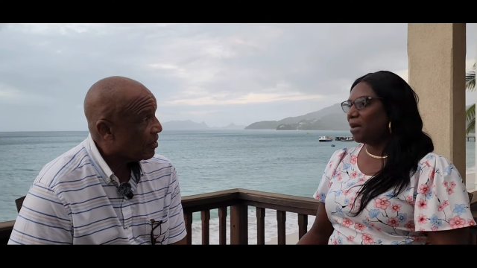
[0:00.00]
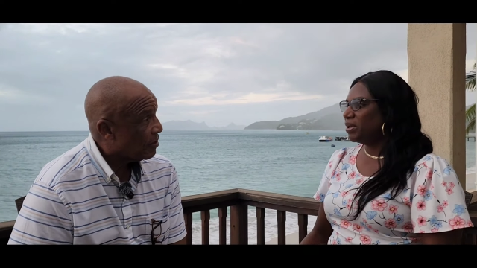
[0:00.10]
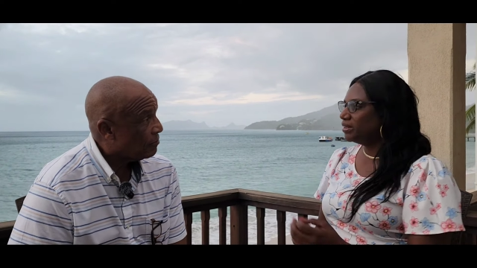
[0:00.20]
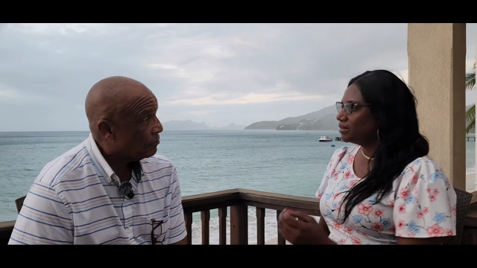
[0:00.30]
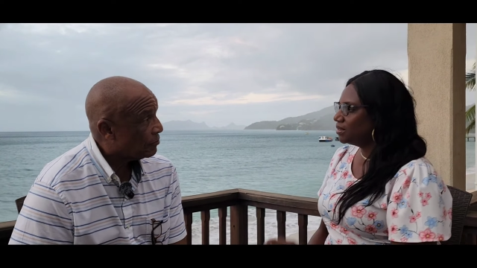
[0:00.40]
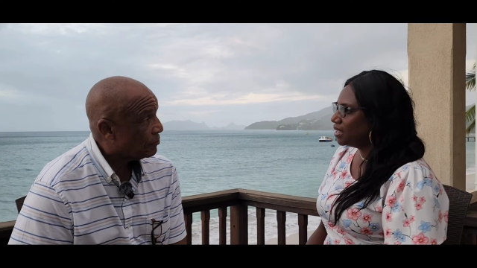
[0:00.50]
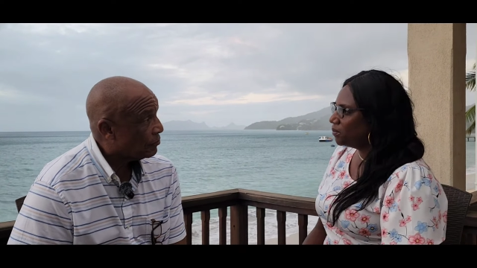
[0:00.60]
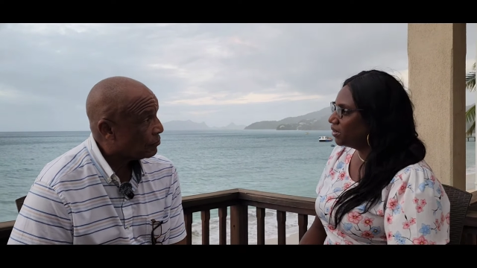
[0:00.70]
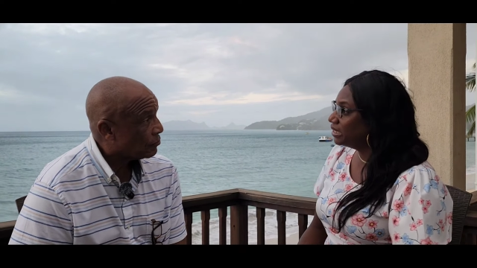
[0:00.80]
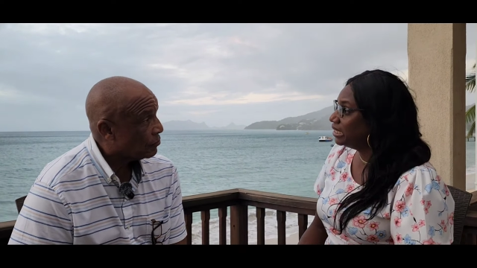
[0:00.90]
Speaker 1: I mean, the thing
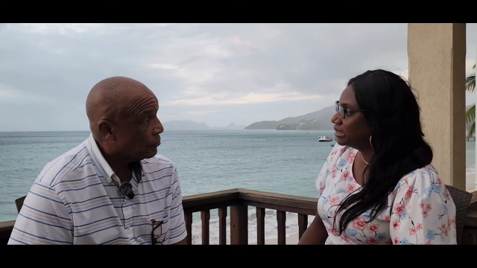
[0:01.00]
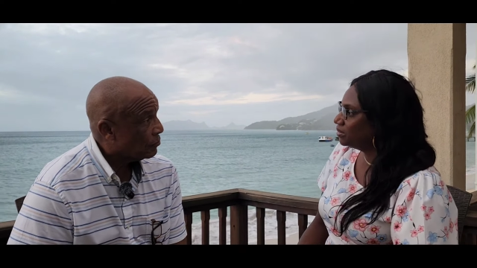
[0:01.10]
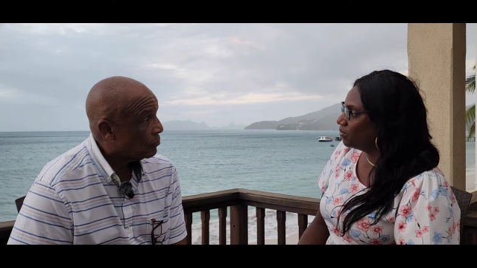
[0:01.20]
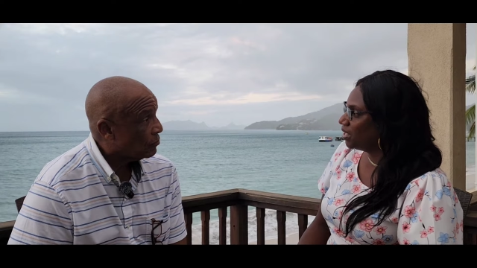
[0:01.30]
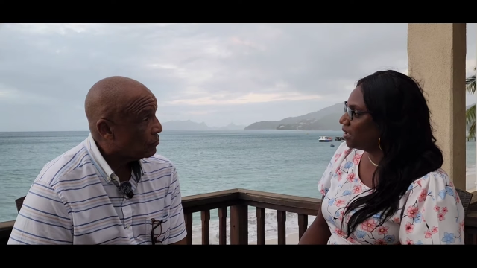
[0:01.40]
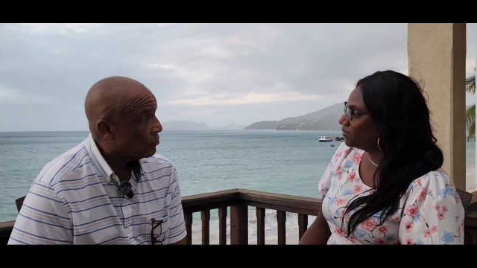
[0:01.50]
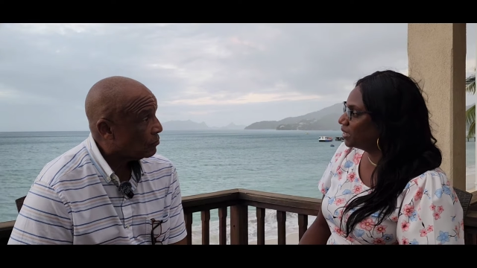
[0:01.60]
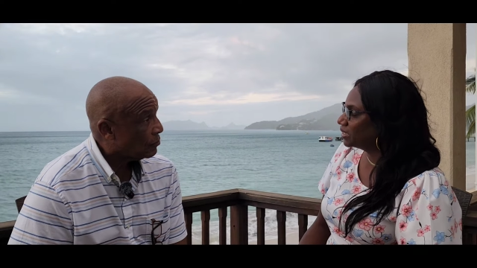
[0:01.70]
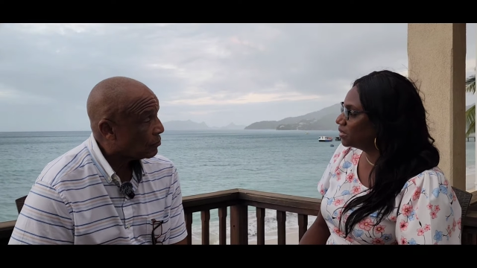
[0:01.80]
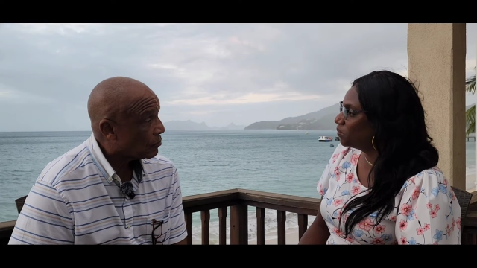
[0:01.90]
about it, we have to
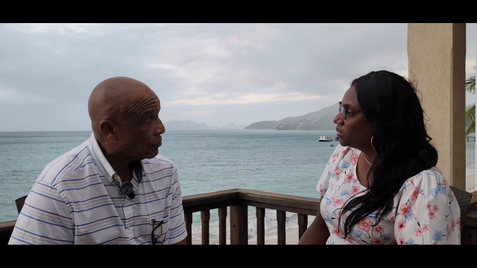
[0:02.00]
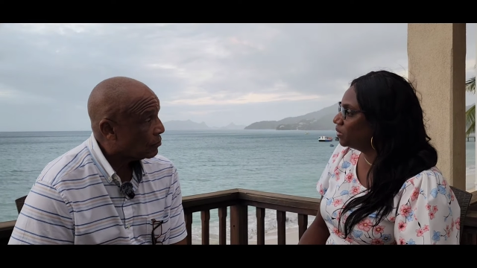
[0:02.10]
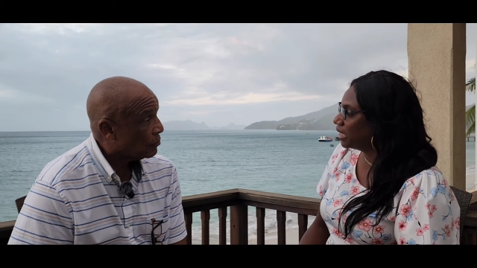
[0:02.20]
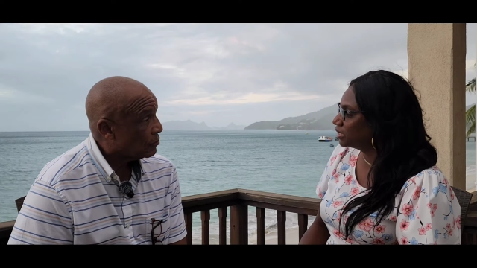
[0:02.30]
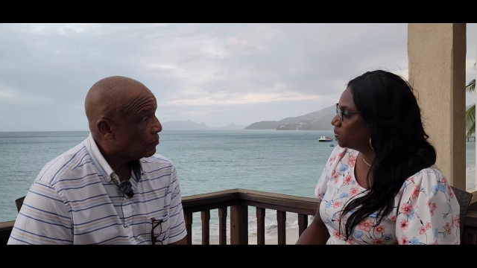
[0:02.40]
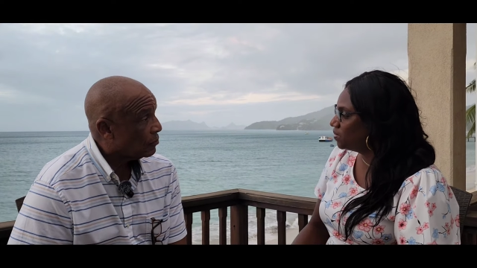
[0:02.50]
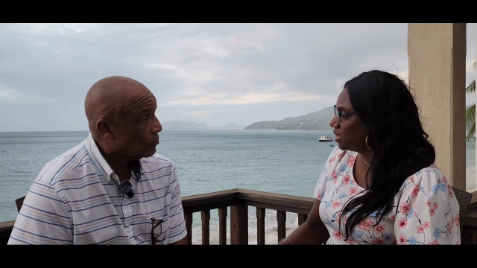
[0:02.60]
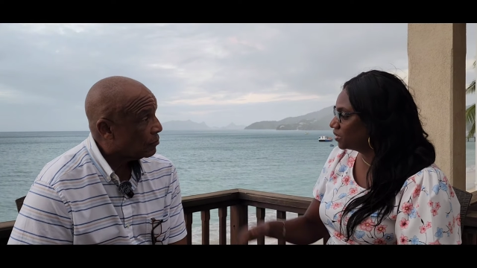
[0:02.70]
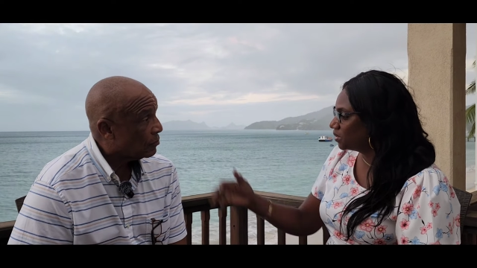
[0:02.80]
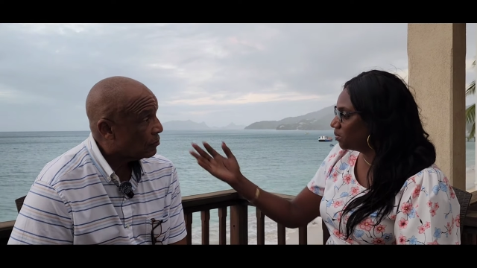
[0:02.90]
get somebody with
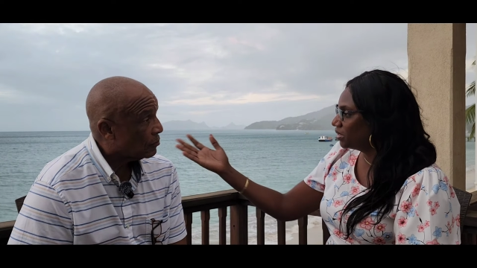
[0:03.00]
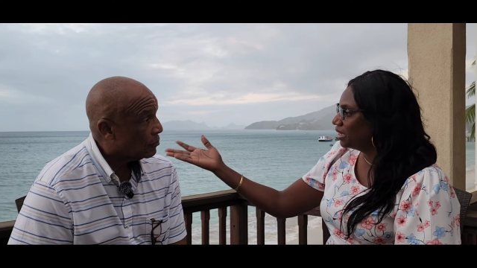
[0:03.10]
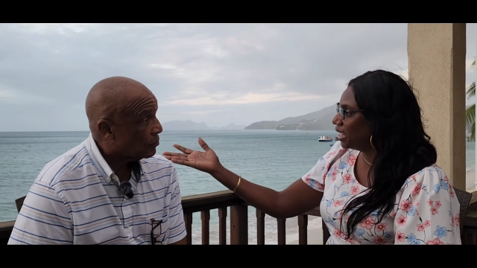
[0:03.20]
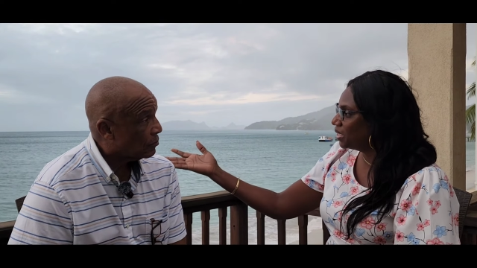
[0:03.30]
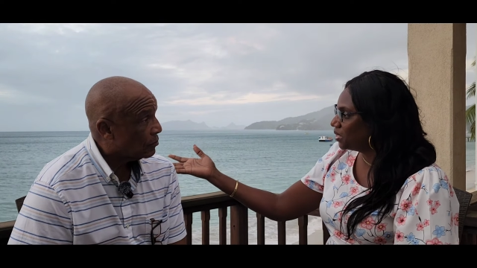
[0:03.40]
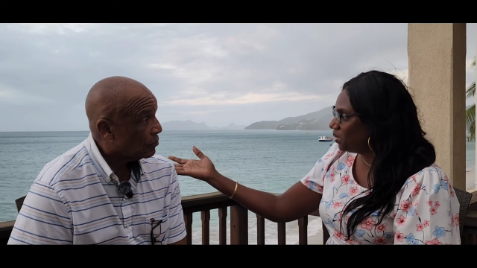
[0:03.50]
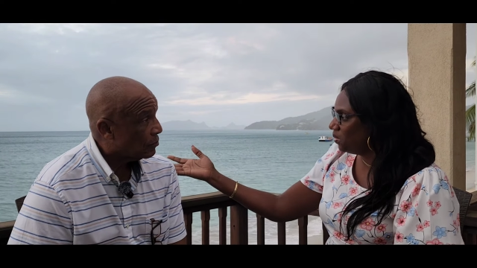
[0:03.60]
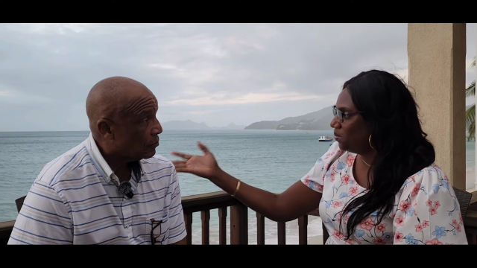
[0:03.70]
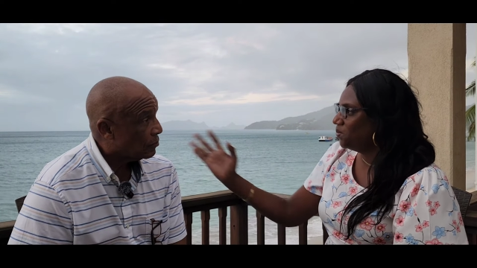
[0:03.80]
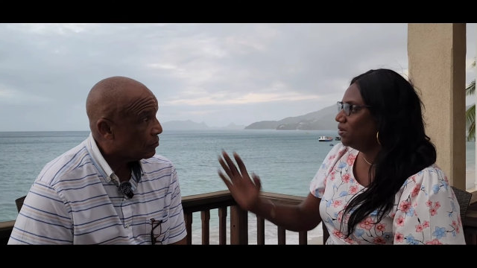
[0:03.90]
experience, somebody like
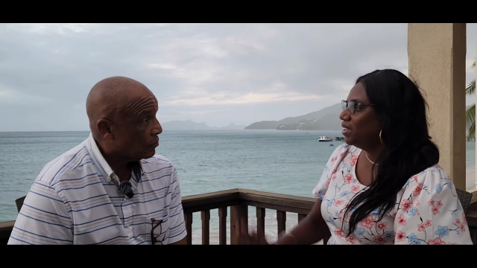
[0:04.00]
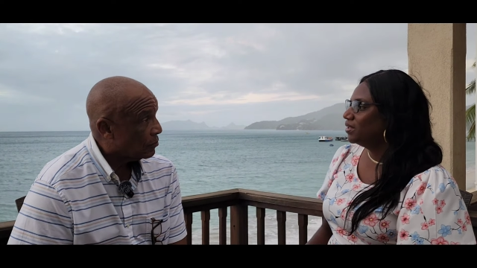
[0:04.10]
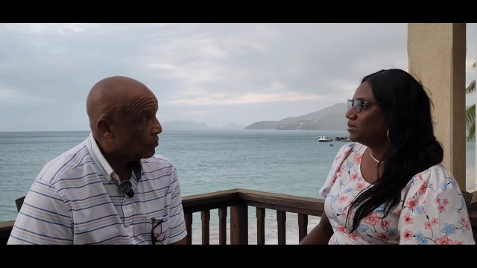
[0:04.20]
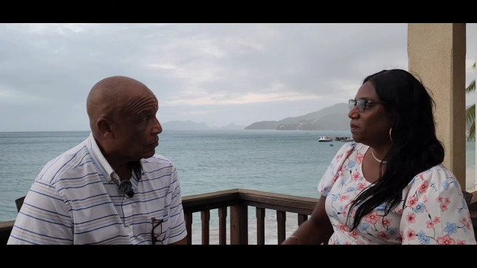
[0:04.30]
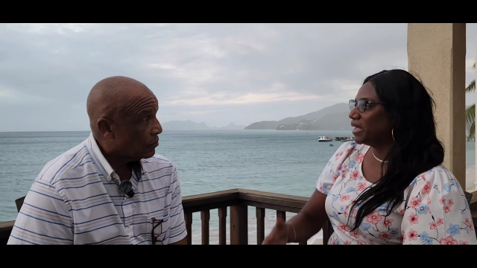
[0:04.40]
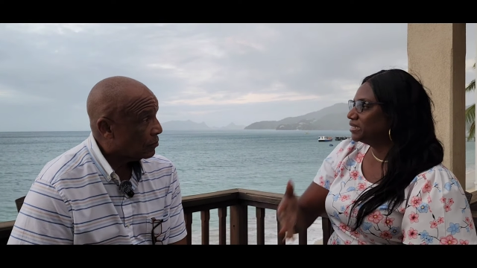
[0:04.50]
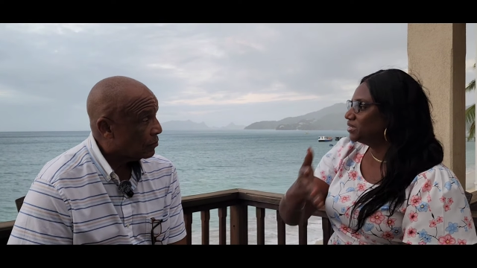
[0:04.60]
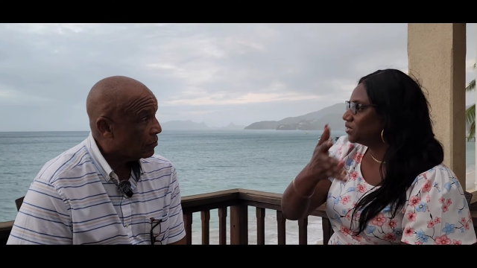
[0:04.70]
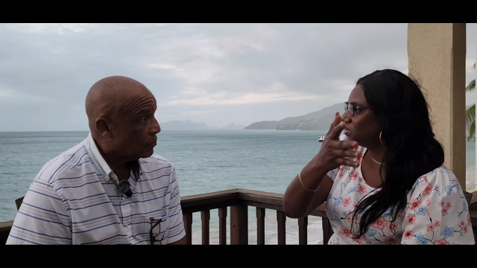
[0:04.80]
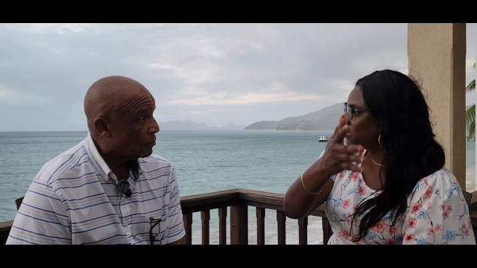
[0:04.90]
you, to pass
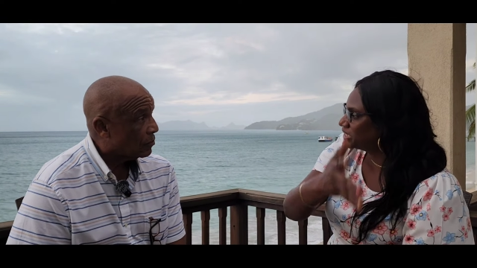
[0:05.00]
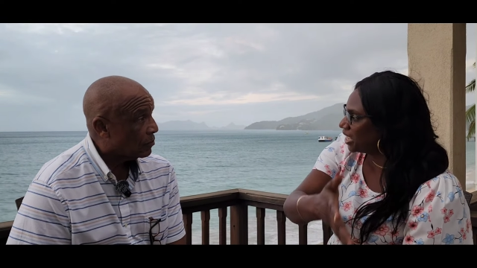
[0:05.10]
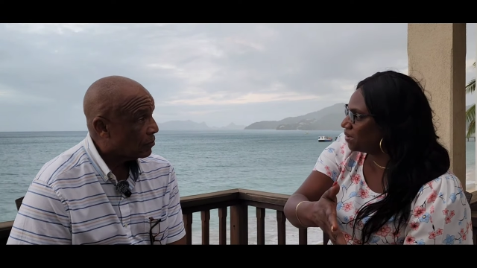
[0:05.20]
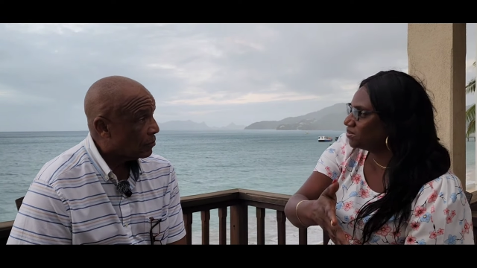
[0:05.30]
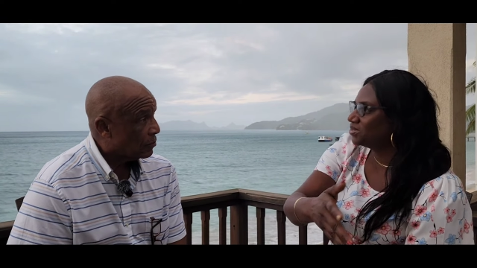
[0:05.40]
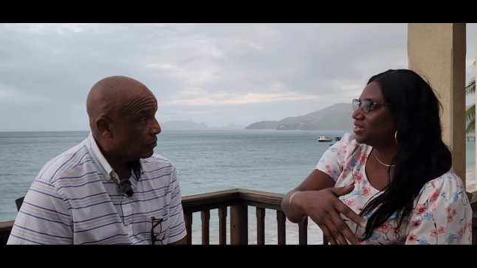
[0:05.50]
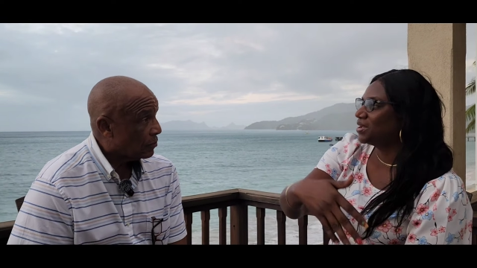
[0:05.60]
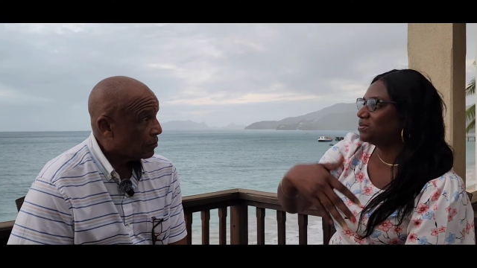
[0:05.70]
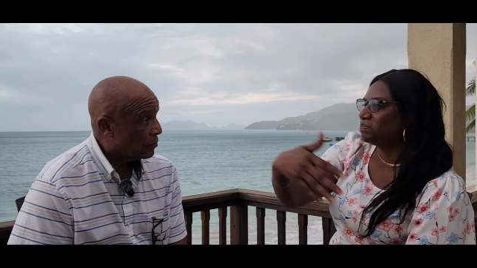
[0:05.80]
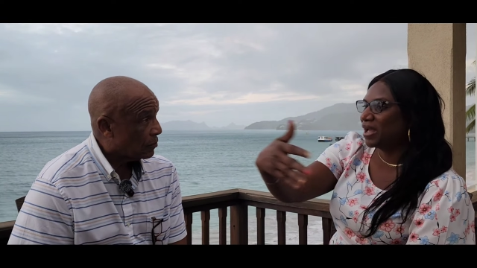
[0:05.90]
it on to them so they could